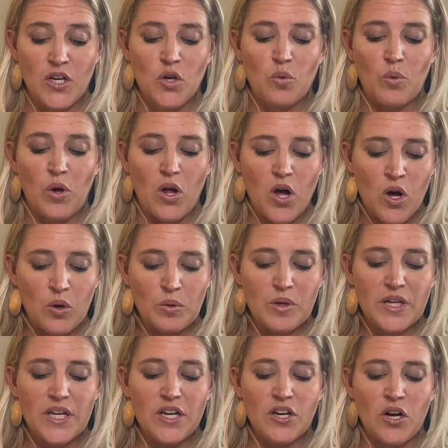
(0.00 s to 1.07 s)
will
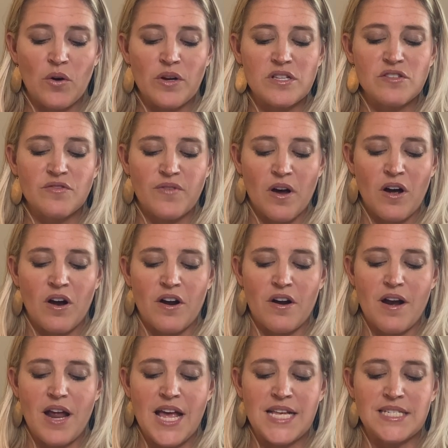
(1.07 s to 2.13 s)
only go as
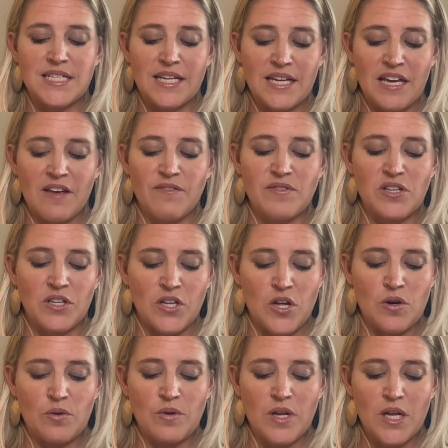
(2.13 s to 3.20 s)
far as the gift
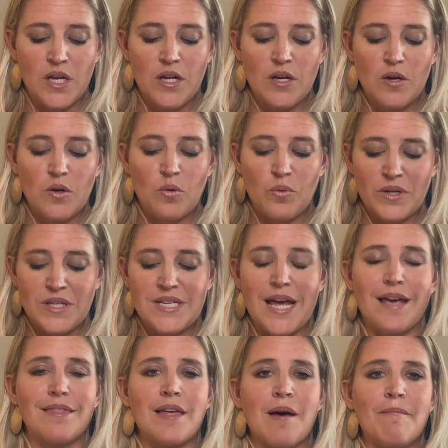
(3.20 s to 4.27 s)
alone will
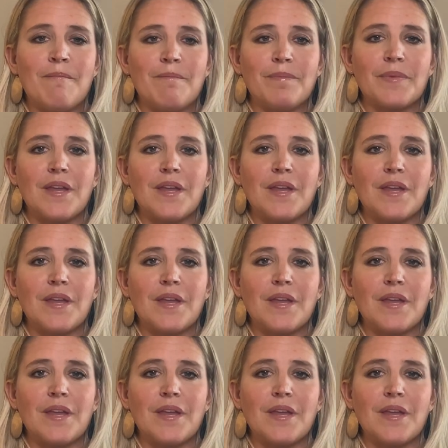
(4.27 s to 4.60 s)
take them.